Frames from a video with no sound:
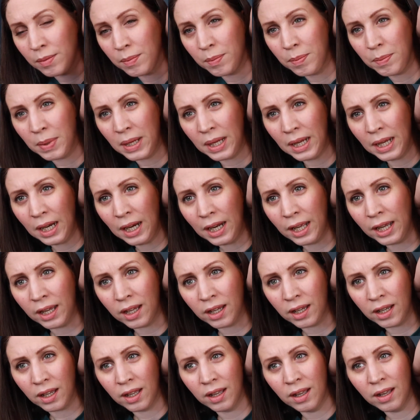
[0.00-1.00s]

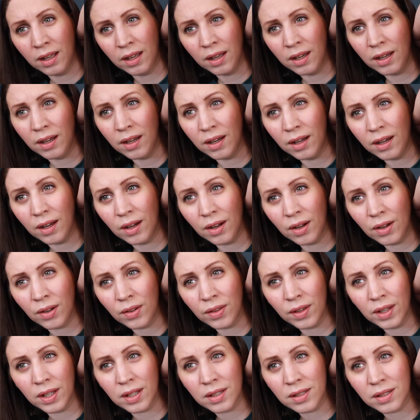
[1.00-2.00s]
pilling on
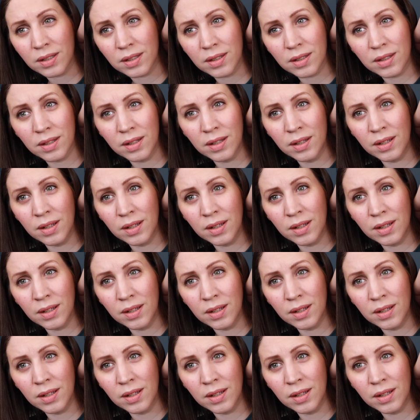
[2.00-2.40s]
this,